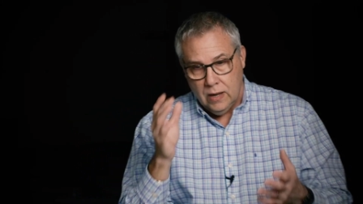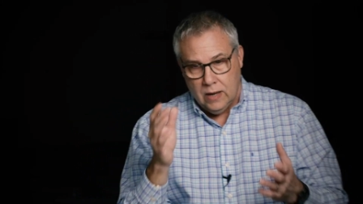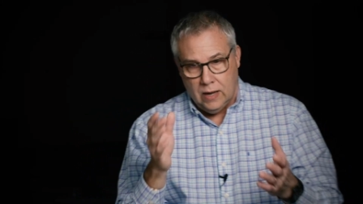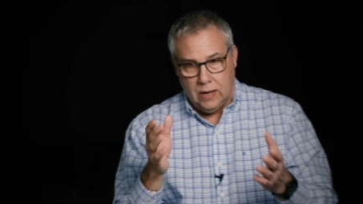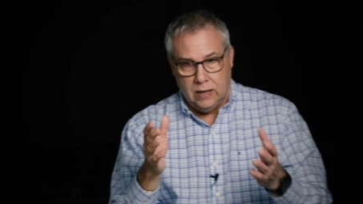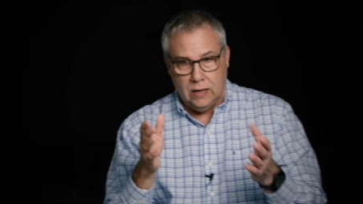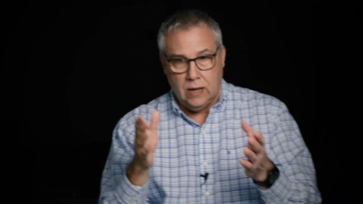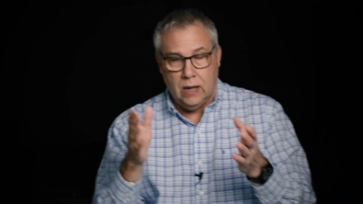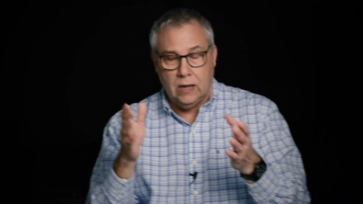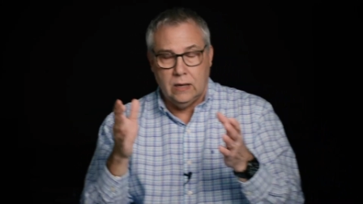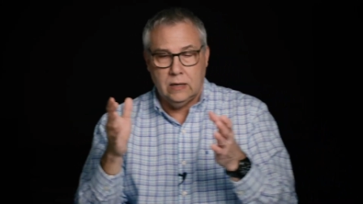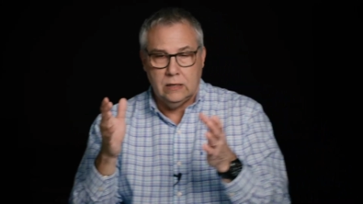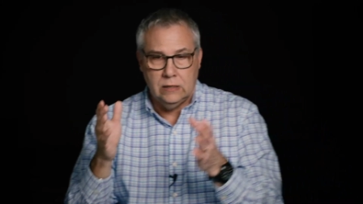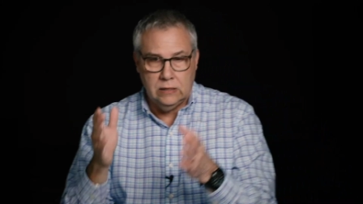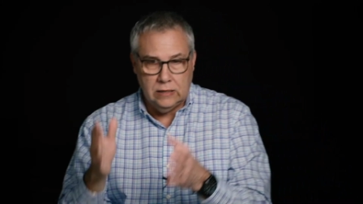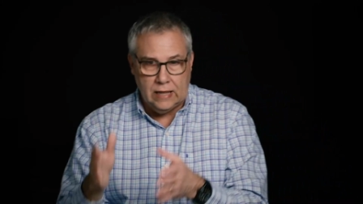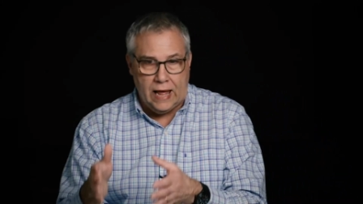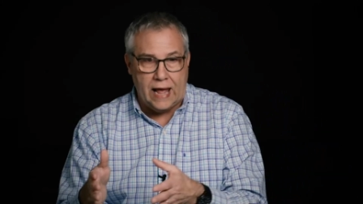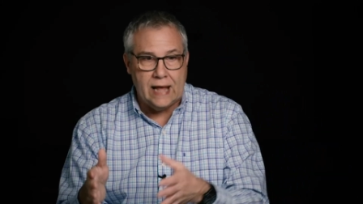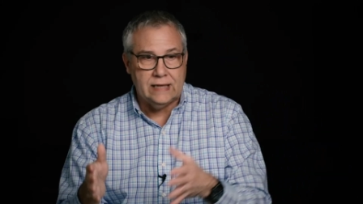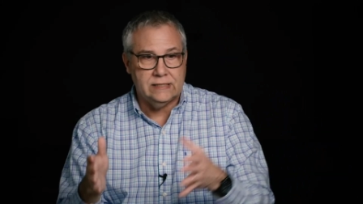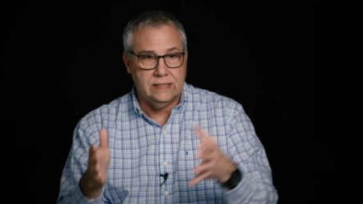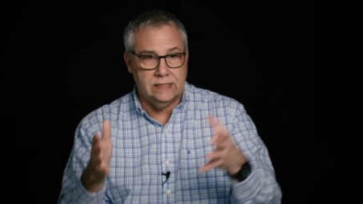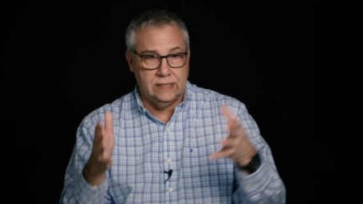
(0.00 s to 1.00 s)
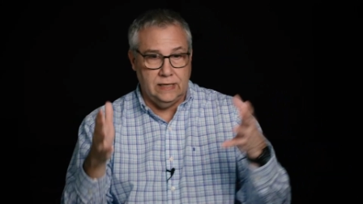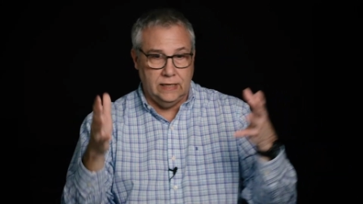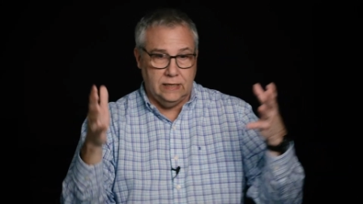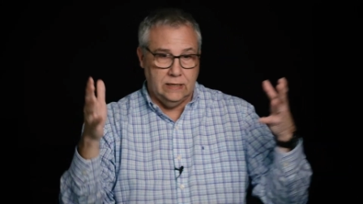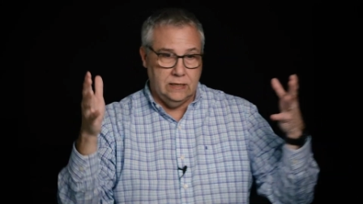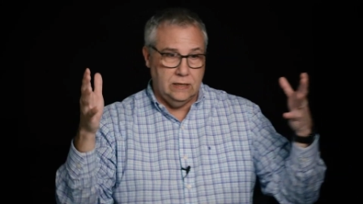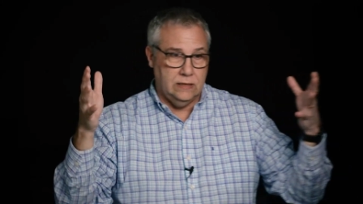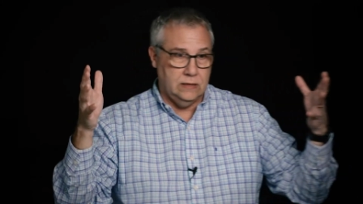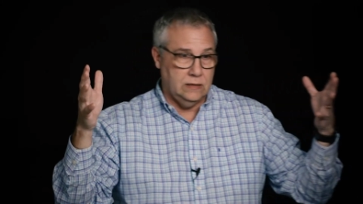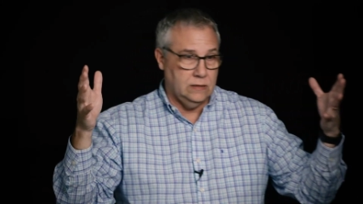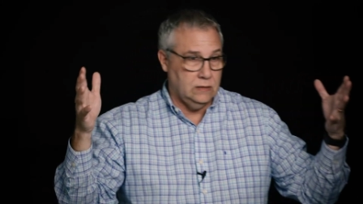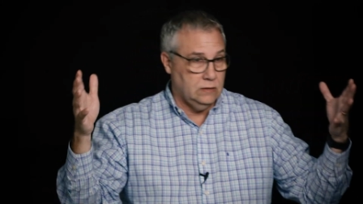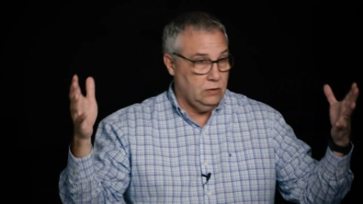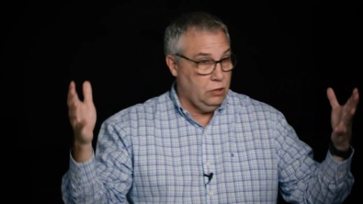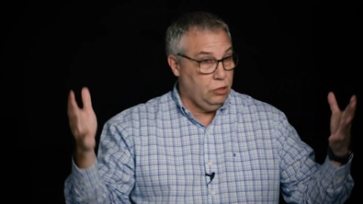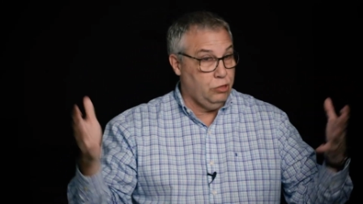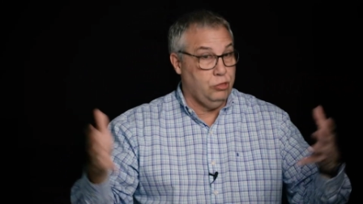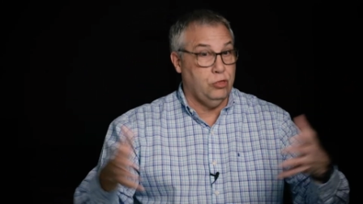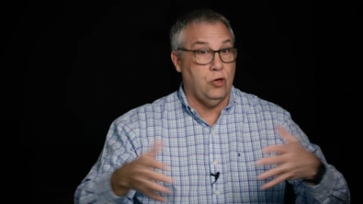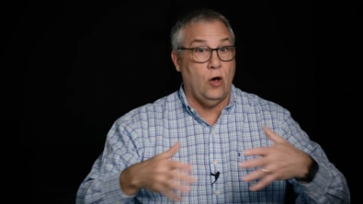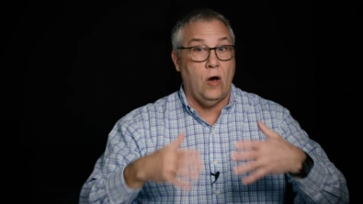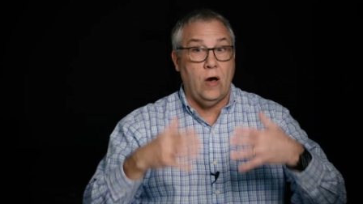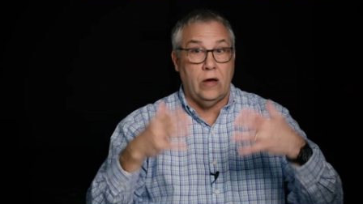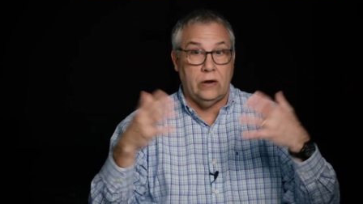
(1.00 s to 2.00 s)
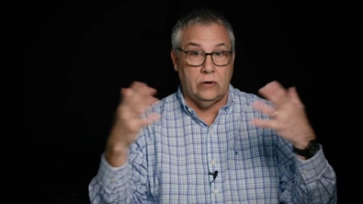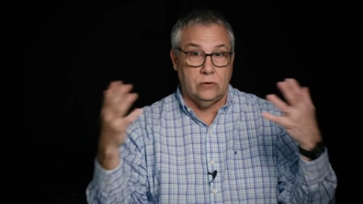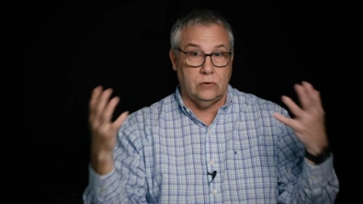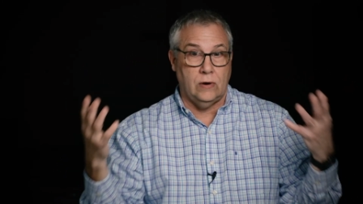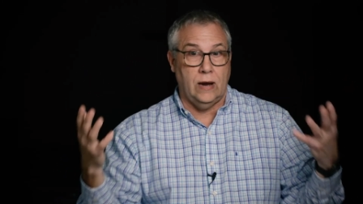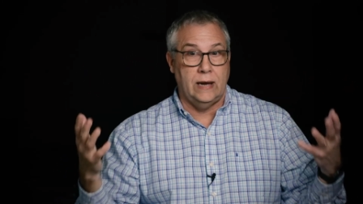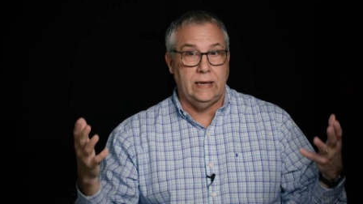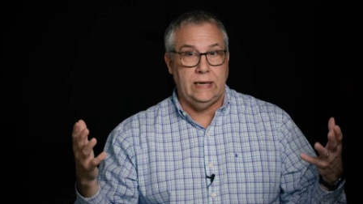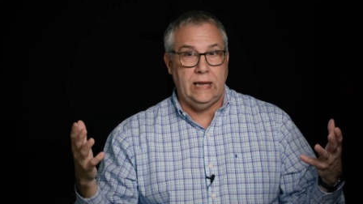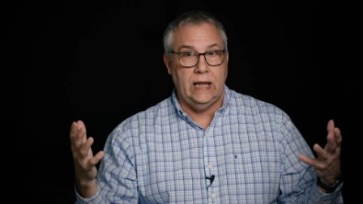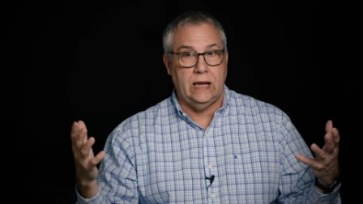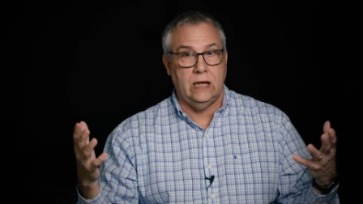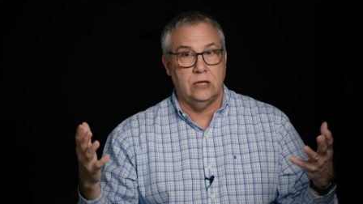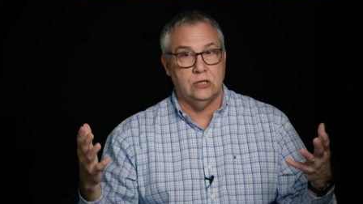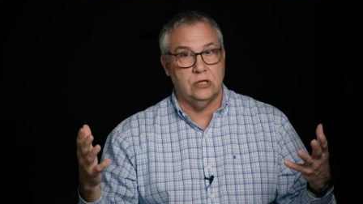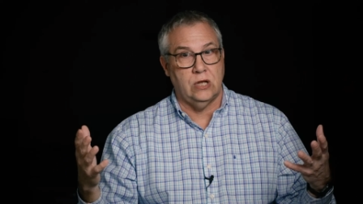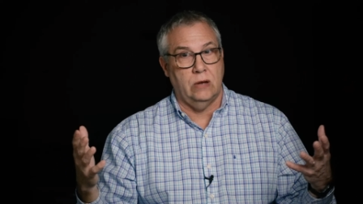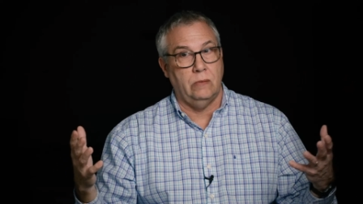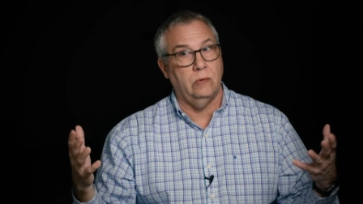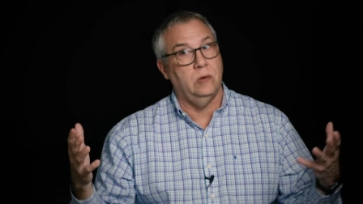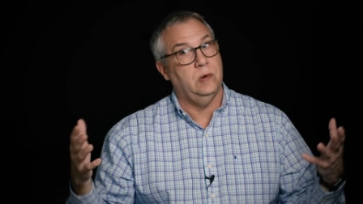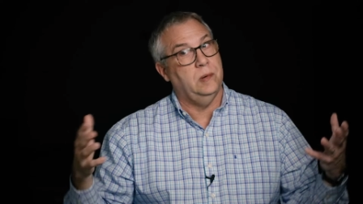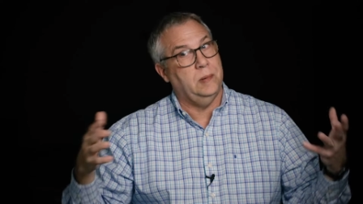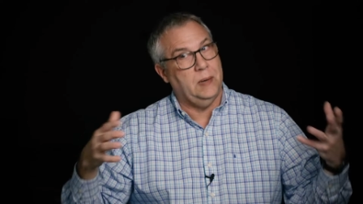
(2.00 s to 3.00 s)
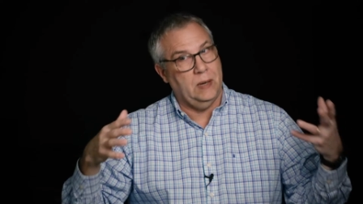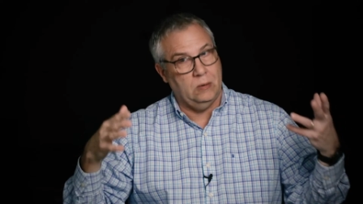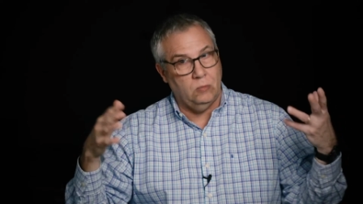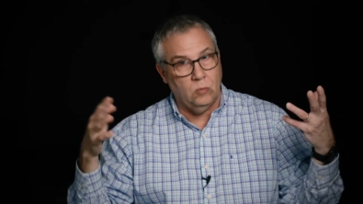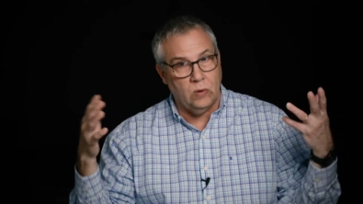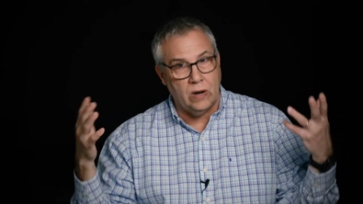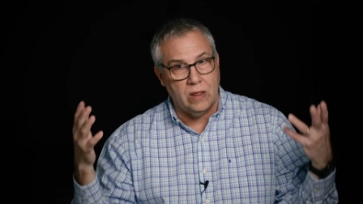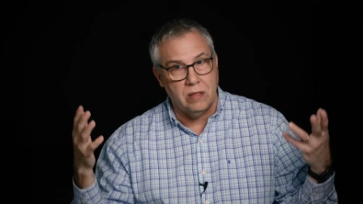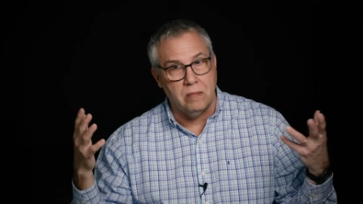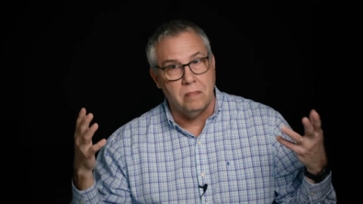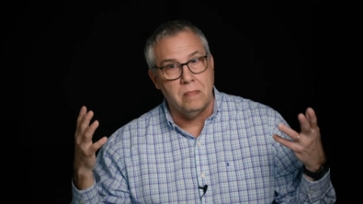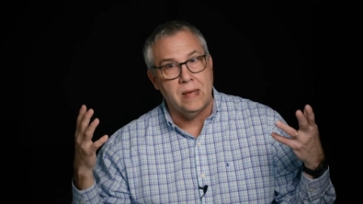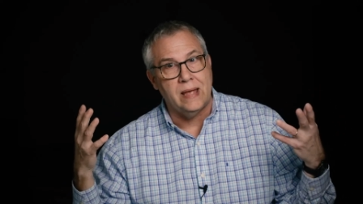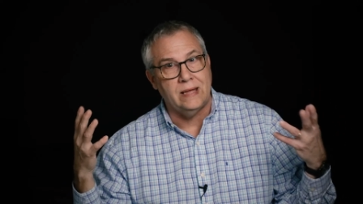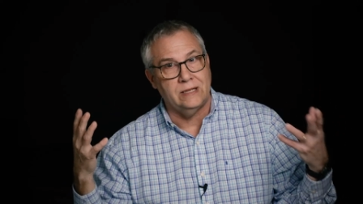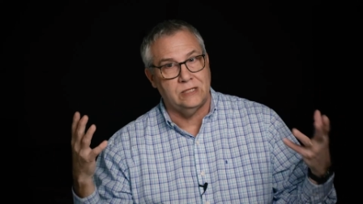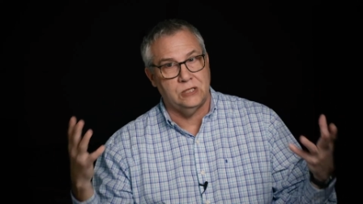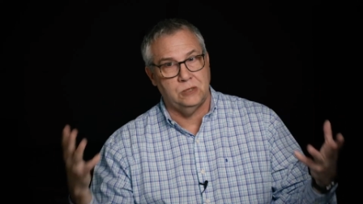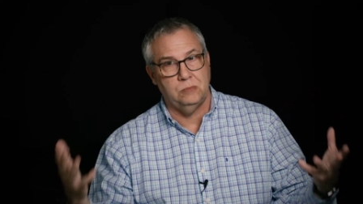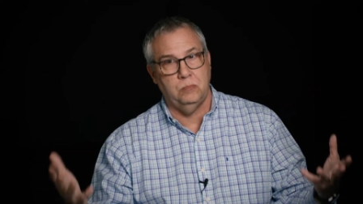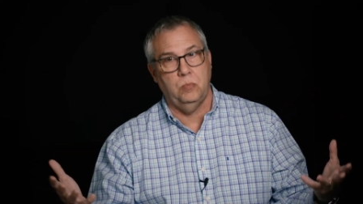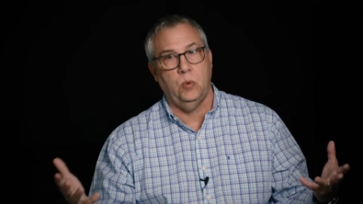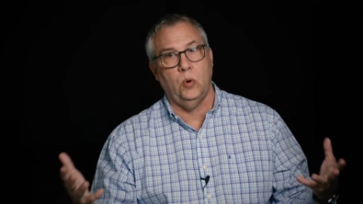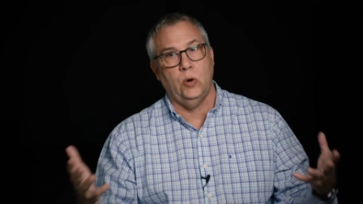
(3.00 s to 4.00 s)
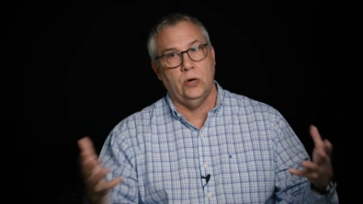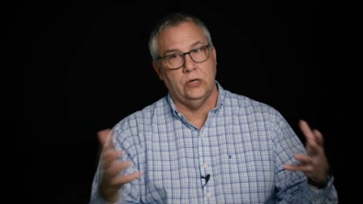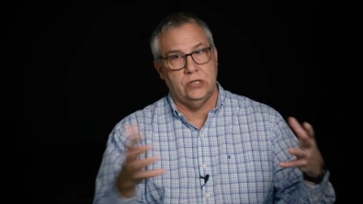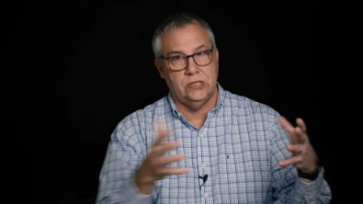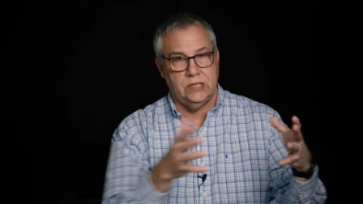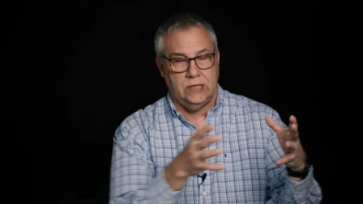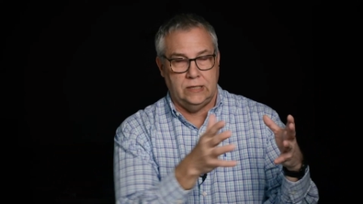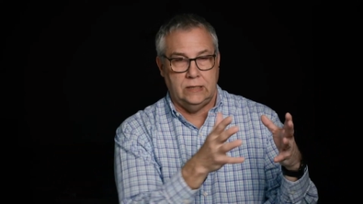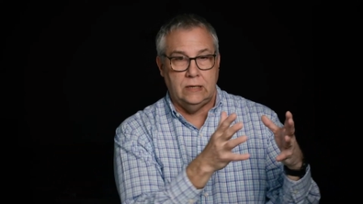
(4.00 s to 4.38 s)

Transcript: a, a classic thought or idea, because that would have been one of the main sports.